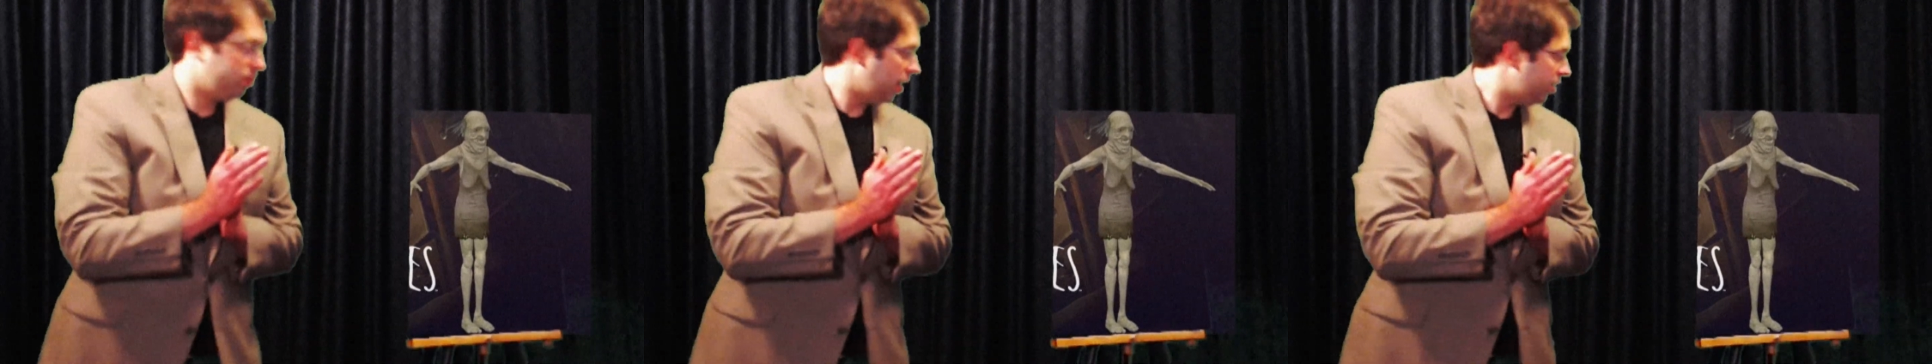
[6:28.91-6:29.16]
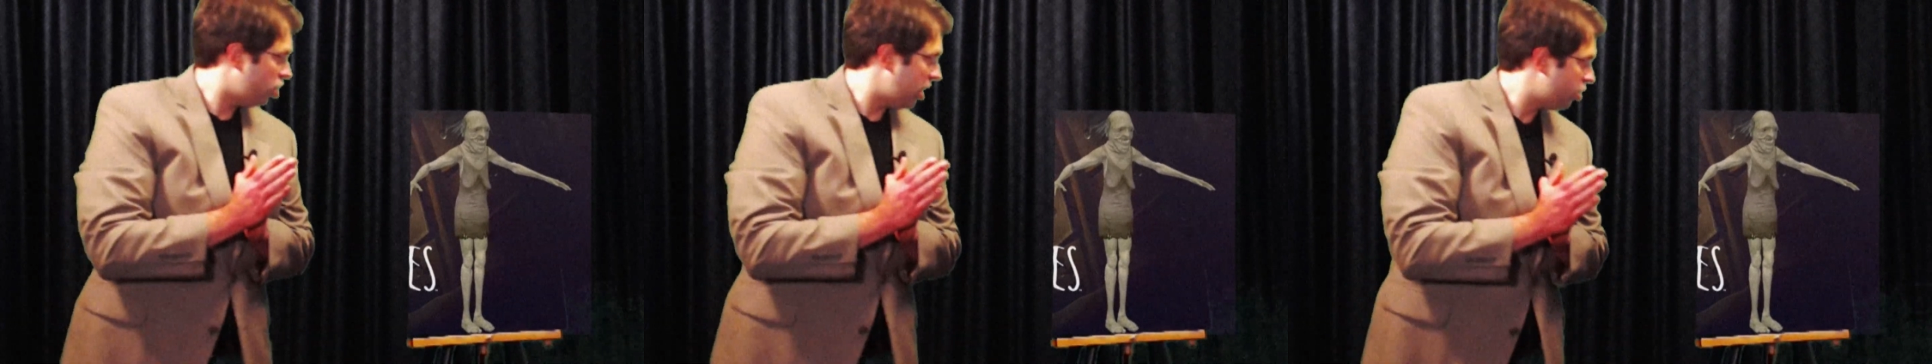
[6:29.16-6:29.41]

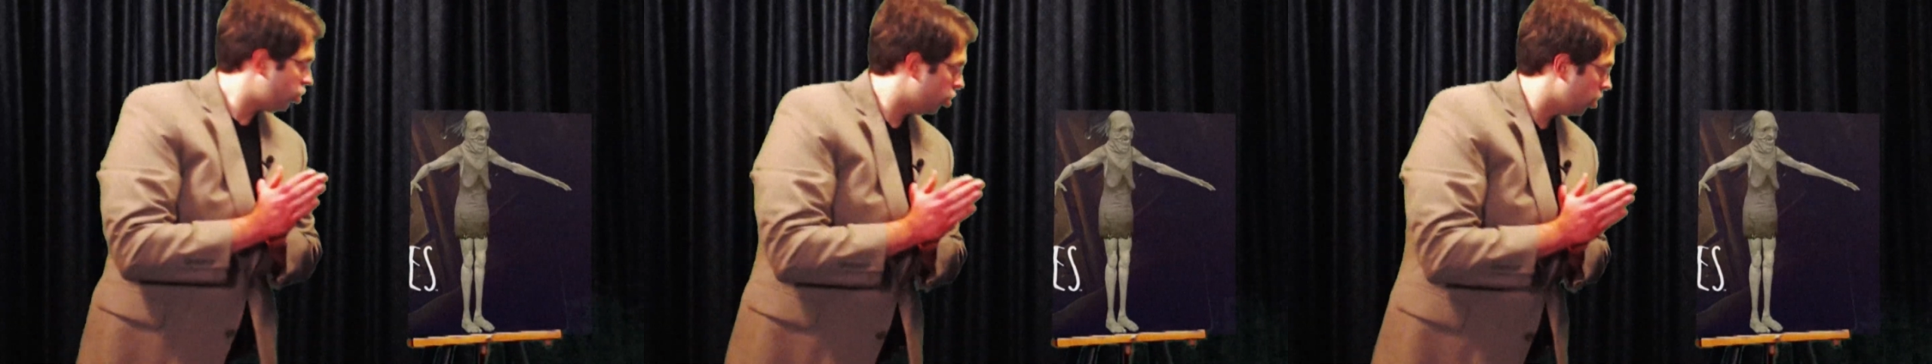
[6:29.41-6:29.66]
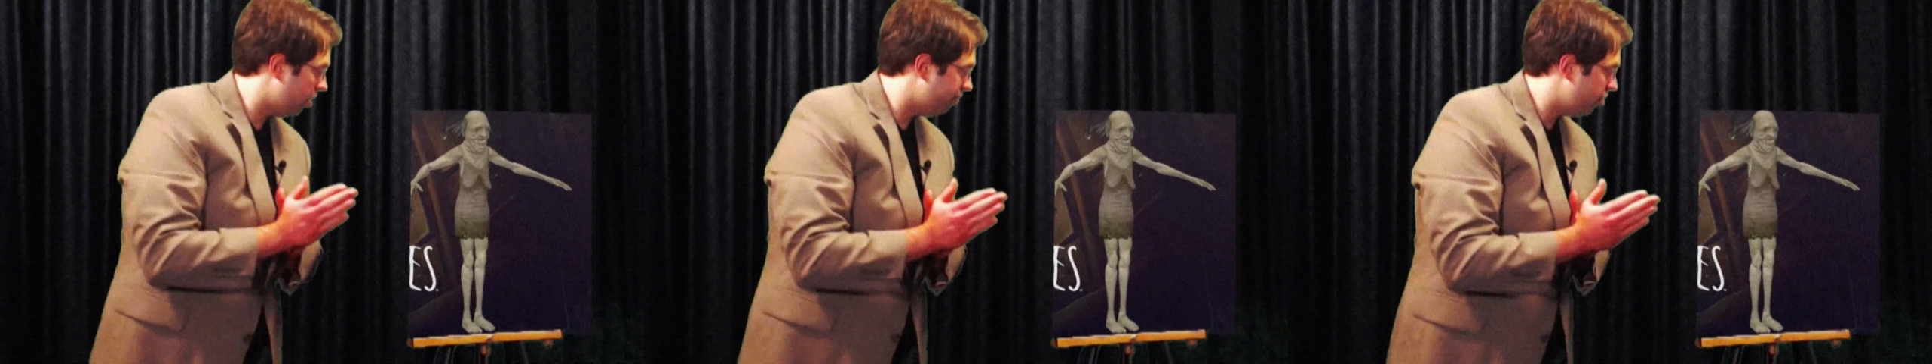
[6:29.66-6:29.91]
gesture
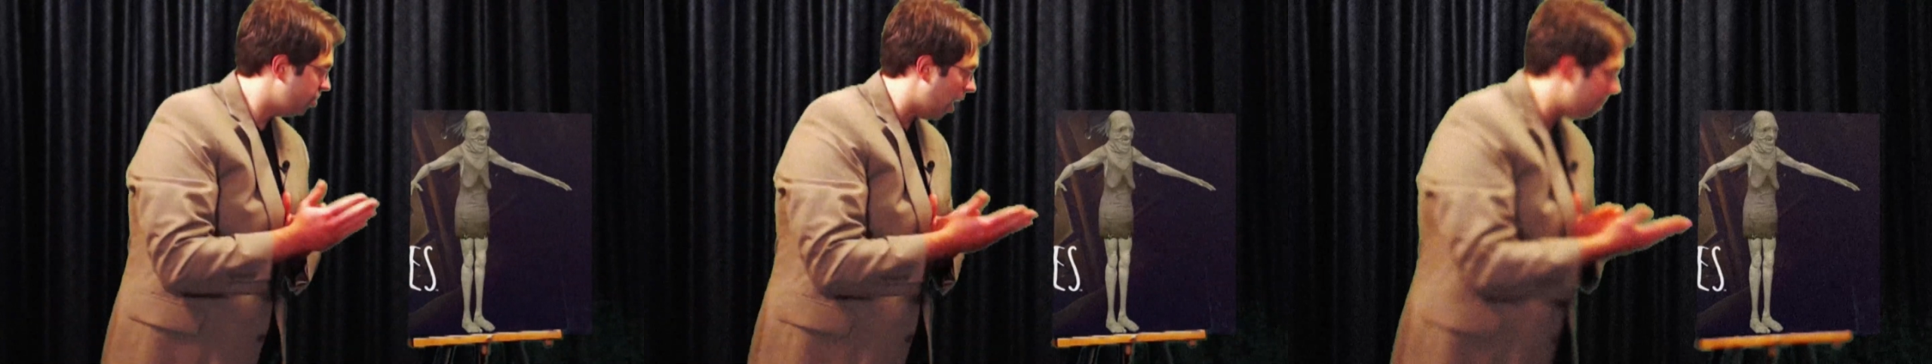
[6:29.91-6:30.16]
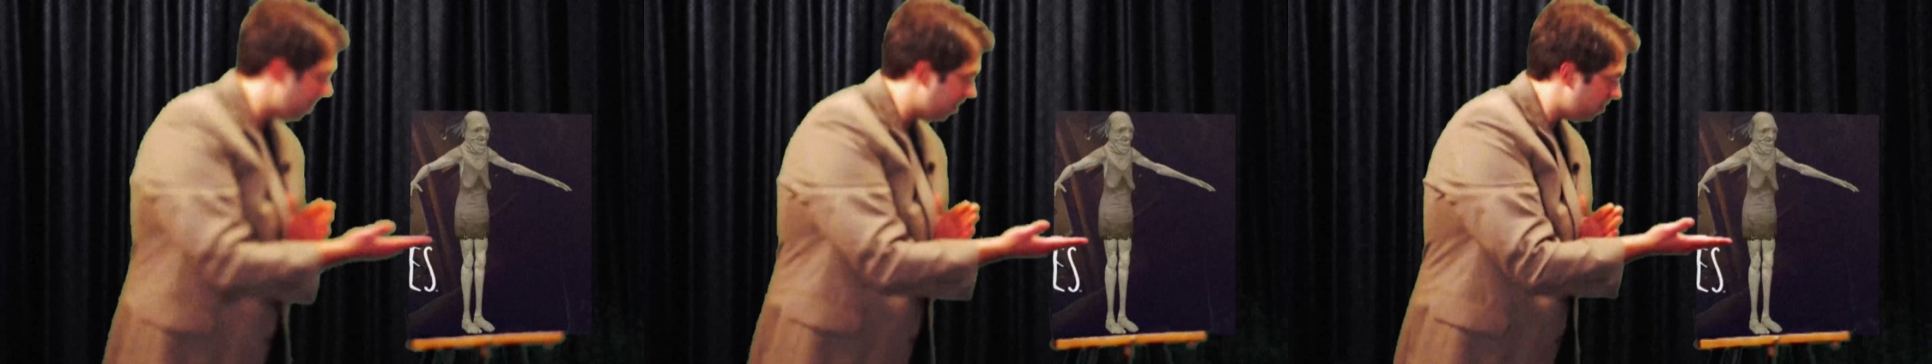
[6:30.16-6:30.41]
of
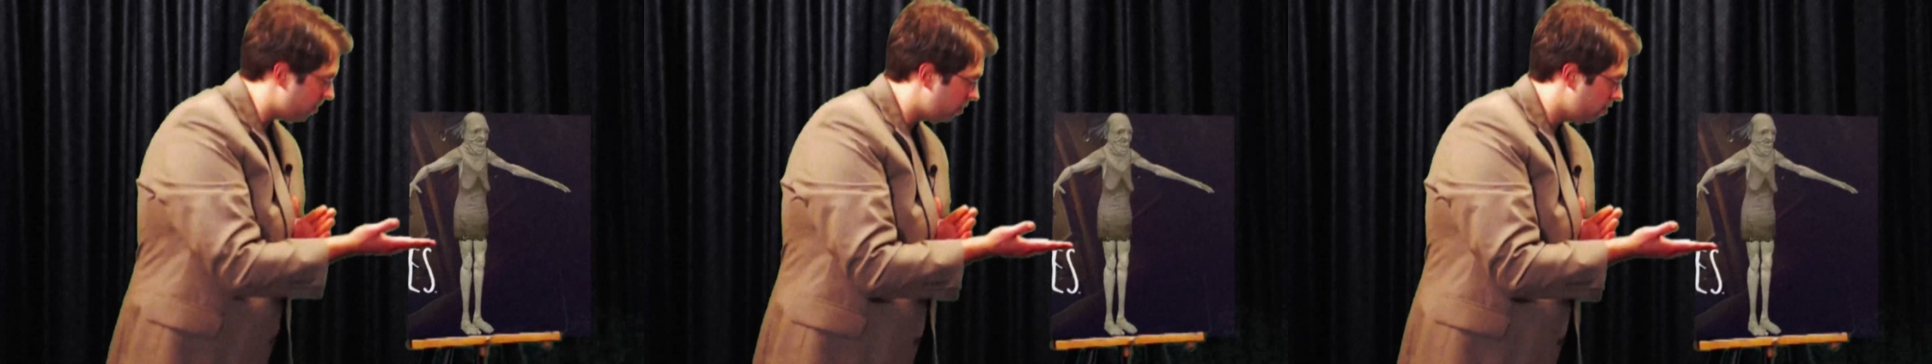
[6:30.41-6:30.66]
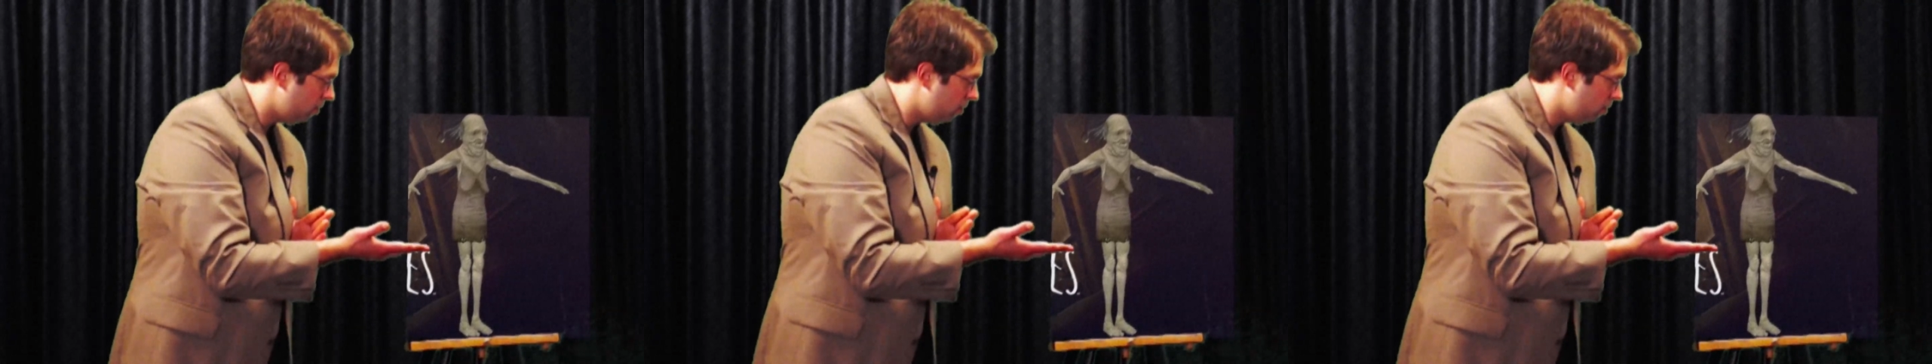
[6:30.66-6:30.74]
dominance